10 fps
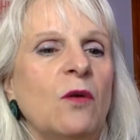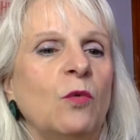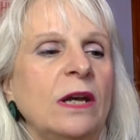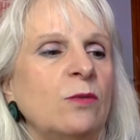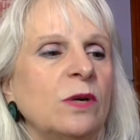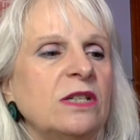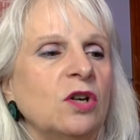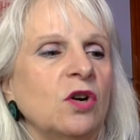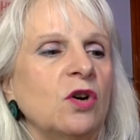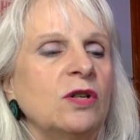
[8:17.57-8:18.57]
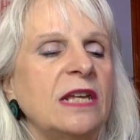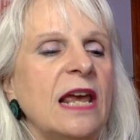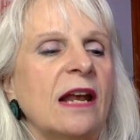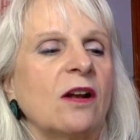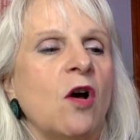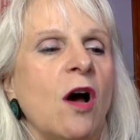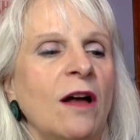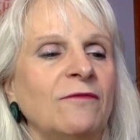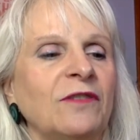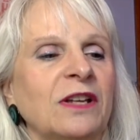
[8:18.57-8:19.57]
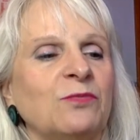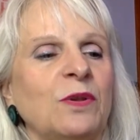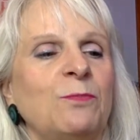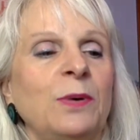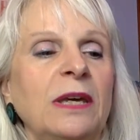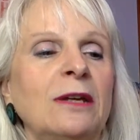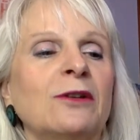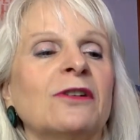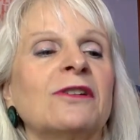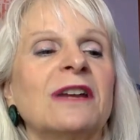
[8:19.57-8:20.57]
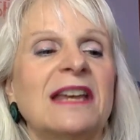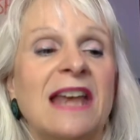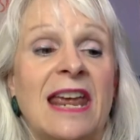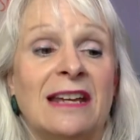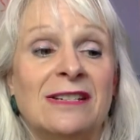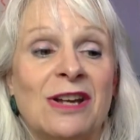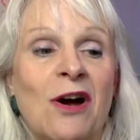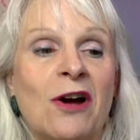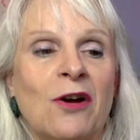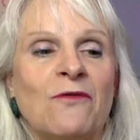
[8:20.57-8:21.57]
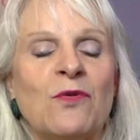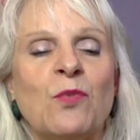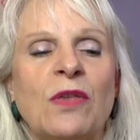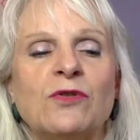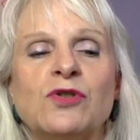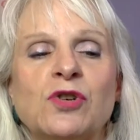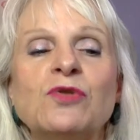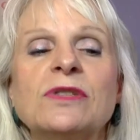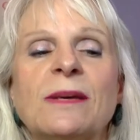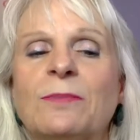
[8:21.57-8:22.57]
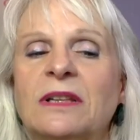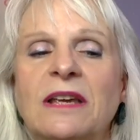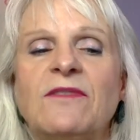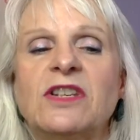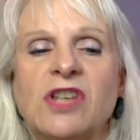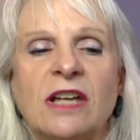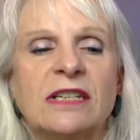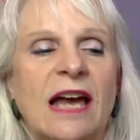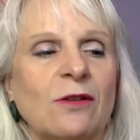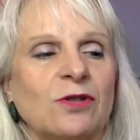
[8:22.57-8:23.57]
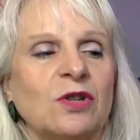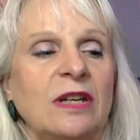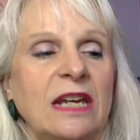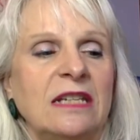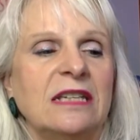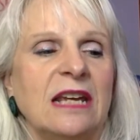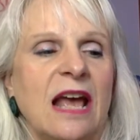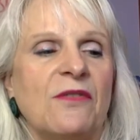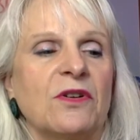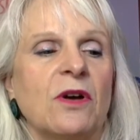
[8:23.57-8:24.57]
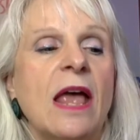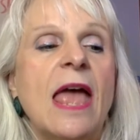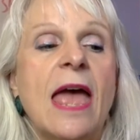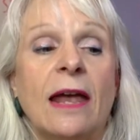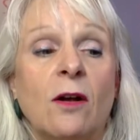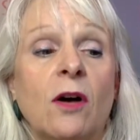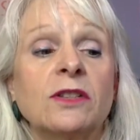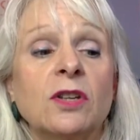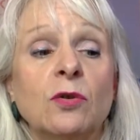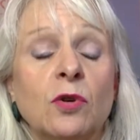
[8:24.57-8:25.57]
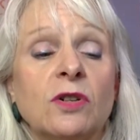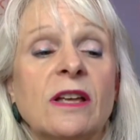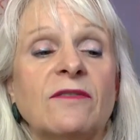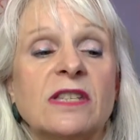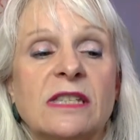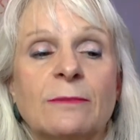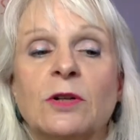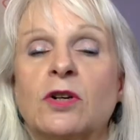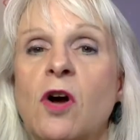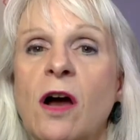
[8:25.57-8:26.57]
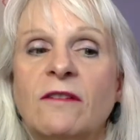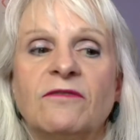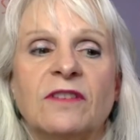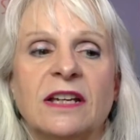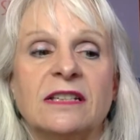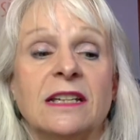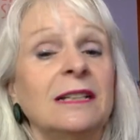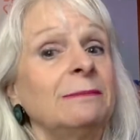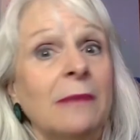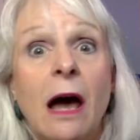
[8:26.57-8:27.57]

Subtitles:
When he returned, he had a conflict with Peter in Antioch over whether Jews and believing Gentiles could eat together, and also learned of a similar conflict in